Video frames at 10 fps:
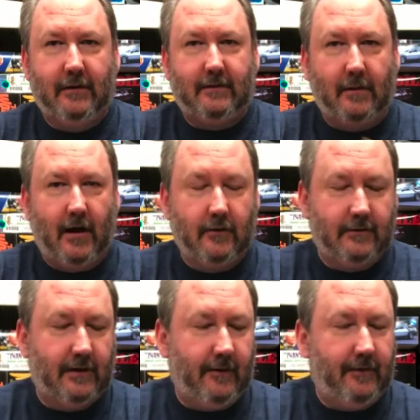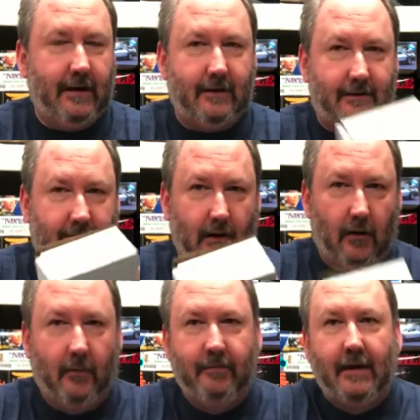with some other stuff in it.
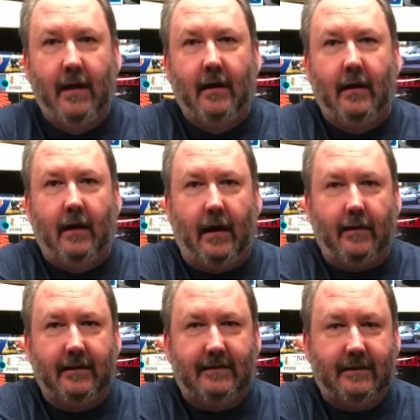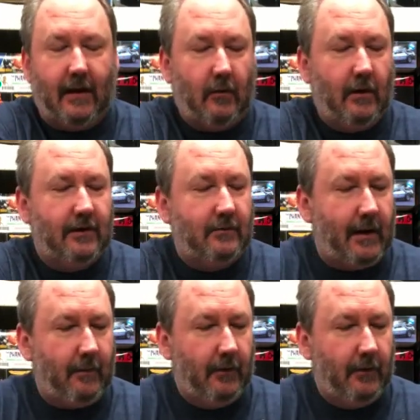So this is how it was when I